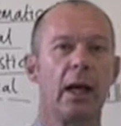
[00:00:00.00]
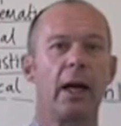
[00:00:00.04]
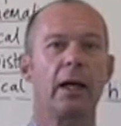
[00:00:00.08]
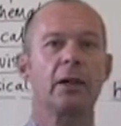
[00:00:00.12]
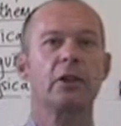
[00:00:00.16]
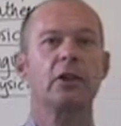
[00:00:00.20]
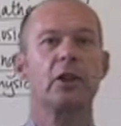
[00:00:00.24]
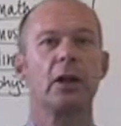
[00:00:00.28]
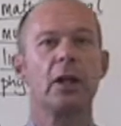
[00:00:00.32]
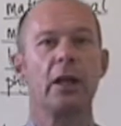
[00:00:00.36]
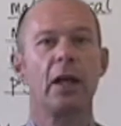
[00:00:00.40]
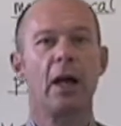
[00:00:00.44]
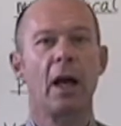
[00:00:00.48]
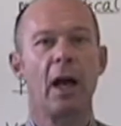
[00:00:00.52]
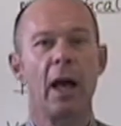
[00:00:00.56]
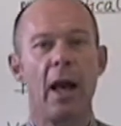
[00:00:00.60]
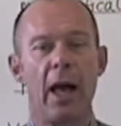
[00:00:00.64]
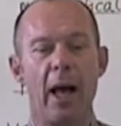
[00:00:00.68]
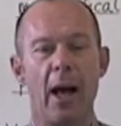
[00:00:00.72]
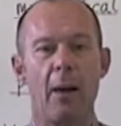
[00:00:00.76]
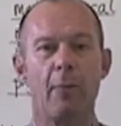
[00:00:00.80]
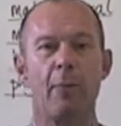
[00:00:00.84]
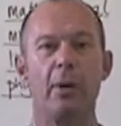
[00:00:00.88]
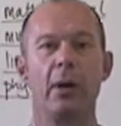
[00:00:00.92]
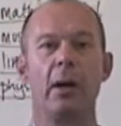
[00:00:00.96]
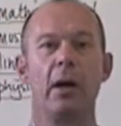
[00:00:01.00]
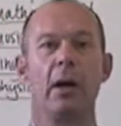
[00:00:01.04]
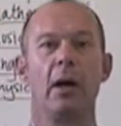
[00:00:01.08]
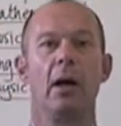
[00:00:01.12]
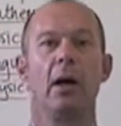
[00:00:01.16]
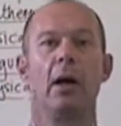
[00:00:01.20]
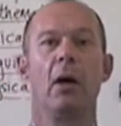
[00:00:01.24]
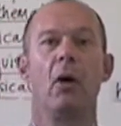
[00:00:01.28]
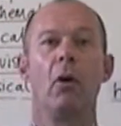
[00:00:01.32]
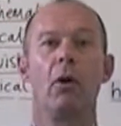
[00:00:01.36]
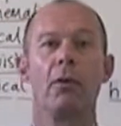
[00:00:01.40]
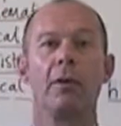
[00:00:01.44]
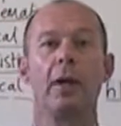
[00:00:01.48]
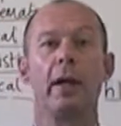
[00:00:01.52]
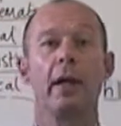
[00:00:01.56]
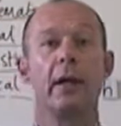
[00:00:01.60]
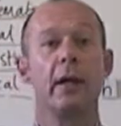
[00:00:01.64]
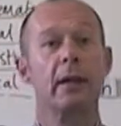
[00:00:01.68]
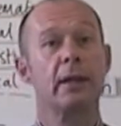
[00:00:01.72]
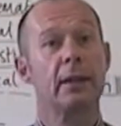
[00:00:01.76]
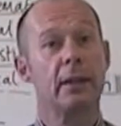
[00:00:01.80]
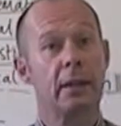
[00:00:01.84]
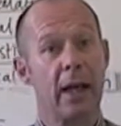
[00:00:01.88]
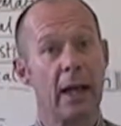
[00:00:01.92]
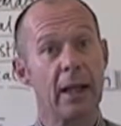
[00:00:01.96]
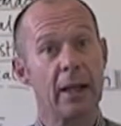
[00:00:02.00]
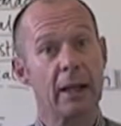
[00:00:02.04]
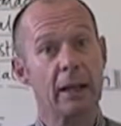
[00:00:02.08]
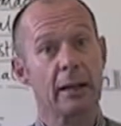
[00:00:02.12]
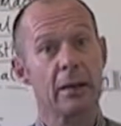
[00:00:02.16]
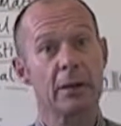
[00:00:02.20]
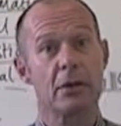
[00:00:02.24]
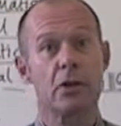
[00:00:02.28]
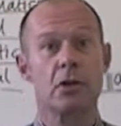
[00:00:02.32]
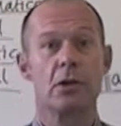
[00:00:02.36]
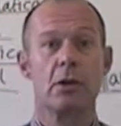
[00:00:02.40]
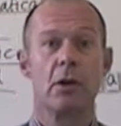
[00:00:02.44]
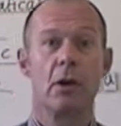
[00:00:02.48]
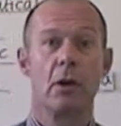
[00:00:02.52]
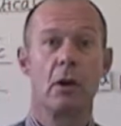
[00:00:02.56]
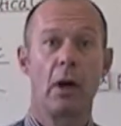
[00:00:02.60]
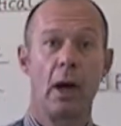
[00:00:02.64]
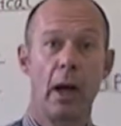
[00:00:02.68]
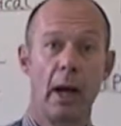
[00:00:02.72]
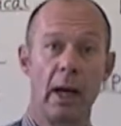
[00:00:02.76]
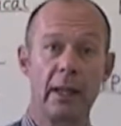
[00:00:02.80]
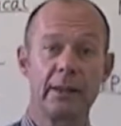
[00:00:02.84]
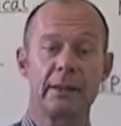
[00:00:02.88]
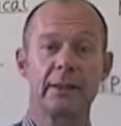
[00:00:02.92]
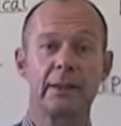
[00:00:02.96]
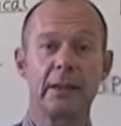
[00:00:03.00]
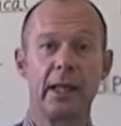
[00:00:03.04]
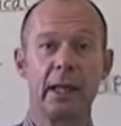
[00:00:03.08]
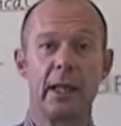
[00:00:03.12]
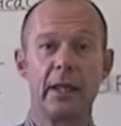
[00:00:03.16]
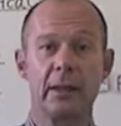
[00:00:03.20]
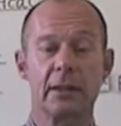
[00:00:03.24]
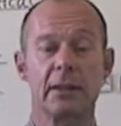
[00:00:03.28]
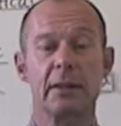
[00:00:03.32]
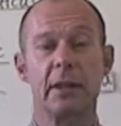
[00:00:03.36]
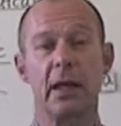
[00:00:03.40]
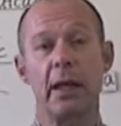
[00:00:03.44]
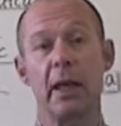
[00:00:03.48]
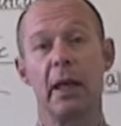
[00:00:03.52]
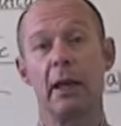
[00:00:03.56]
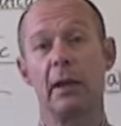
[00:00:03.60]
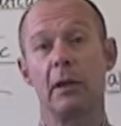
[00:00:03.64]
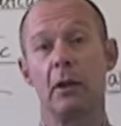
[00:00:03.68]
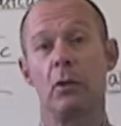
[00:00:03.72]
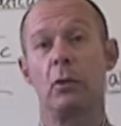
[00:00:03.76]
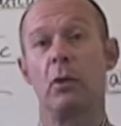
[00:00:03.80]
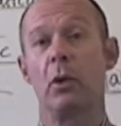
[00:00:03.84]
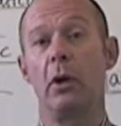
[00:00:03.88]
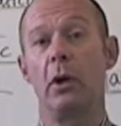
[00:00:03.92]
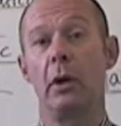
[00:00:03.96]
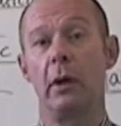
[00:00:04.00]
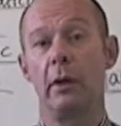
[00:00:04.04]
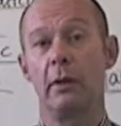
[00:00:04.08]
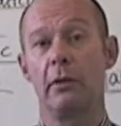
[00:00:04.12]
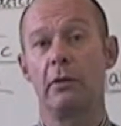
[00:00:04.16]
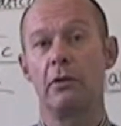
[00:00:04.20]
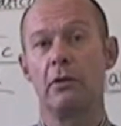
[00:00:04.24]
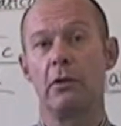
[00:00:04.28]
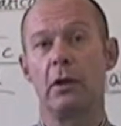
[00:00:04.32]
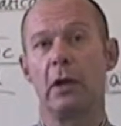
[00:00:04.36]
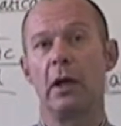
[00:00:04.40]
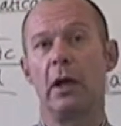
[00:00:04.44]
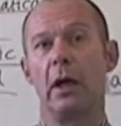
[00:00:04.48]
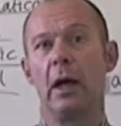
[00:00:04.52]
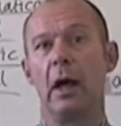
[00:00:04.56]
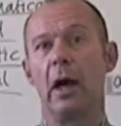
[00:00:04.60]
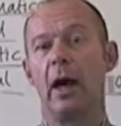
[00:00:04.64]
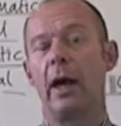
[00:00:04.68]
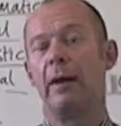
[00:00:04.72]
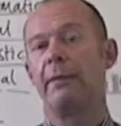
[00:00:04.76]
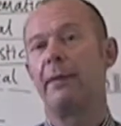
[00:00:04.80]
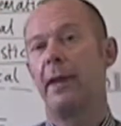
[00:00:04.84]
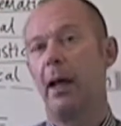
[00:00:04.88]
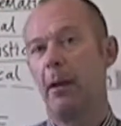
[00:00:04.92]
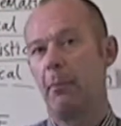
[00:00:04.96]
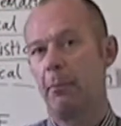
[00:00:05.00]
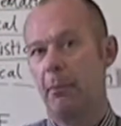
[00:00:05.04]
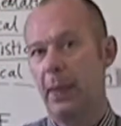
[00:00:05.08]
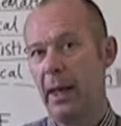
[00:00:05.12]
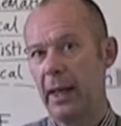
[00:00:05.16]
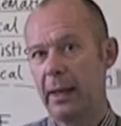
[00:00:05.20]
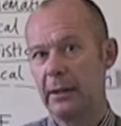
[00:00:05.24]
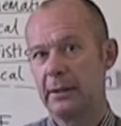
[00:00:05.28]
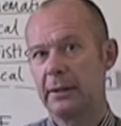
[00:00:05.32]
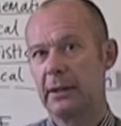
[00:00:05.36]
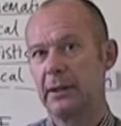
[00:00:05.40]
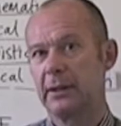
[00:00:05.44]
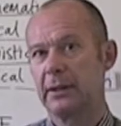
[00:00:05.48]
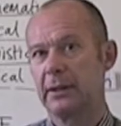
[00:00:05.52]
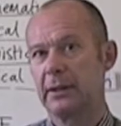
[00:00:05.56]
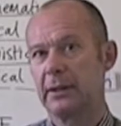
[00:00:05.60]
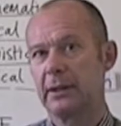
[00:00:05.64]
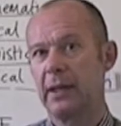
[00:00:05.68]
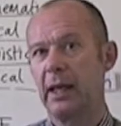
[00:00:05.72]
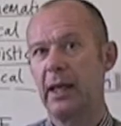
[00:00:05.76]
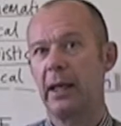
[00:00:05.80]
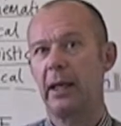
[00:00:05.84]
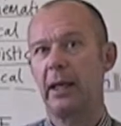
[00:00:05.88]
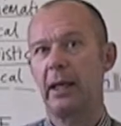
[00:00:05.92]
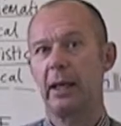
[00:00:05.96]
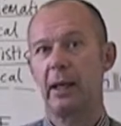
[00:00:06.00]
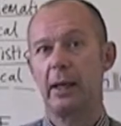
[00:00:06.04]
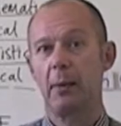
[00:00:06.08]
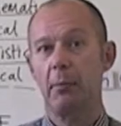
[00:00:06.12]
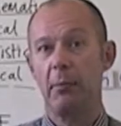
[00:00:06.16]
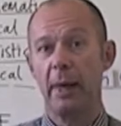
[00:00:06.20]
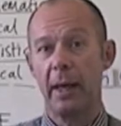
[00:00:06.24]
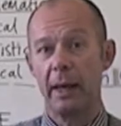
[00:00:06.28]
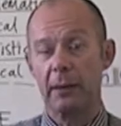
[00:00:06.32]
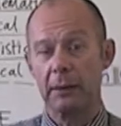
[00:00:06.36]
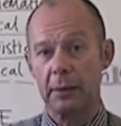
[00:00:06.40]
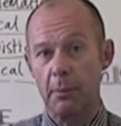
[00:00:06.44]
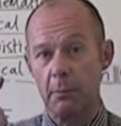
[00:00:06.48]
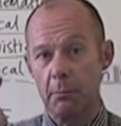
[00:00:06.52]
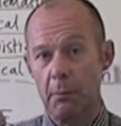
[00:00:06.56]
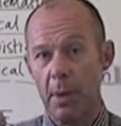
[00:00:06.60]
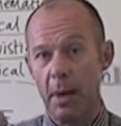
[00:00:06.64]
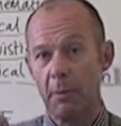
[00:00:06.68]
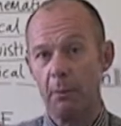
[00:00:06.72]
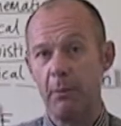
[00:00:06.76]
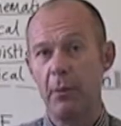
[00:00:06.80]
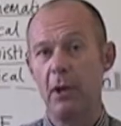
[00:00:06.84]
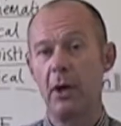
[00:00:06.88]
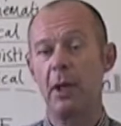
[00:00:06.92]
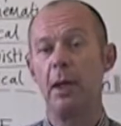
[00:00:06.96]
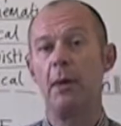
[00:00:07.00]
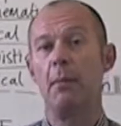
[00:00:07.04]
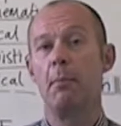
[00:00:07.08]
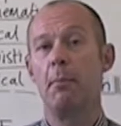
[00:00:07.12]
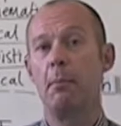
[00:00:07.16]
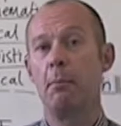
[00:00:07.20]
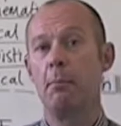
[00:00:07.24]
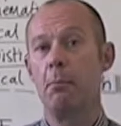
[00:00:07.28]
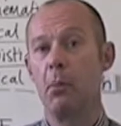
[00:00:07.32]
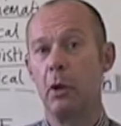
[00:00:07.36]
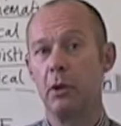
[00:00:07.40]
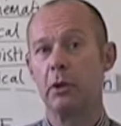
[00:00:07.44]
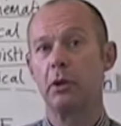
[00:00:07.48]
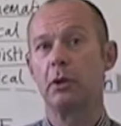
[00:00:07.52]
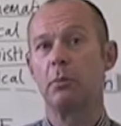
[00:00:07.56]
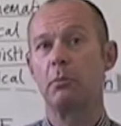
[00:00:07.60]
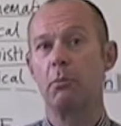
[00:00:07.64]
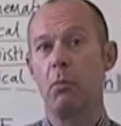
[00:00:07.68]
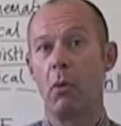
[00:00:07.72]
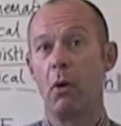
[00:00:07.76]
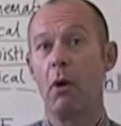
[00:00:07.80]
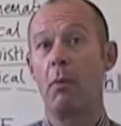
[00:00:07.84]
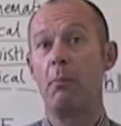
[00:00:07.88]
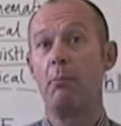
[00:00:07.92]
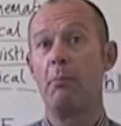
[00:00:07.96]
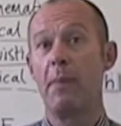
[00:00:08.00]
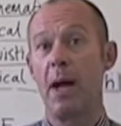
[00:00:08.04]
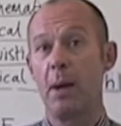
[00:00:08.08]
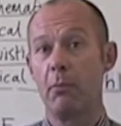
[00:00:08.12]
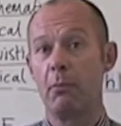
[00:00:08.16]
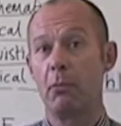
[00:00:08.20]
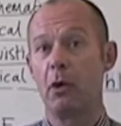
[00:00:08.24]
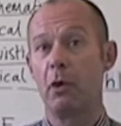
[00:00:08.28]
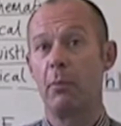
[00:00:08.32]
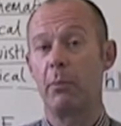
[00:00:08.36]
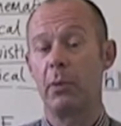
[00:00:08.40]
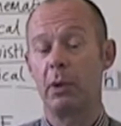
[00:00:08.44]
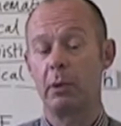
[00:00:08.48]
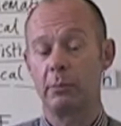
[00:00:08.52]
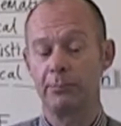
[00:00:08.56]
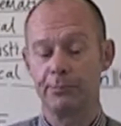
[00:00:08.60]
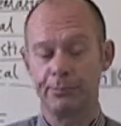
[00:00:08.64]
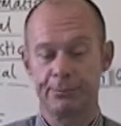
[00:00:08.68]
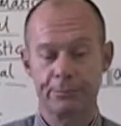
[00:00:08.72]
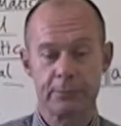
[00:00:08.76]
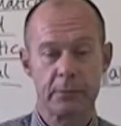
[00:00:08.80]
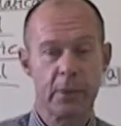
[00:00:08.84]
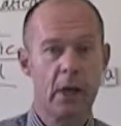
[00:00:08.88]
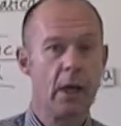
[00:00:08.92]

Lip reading: actually clap, or they could dance as they are saying the words. And that makes it stick, and it makes the memory much more memorable.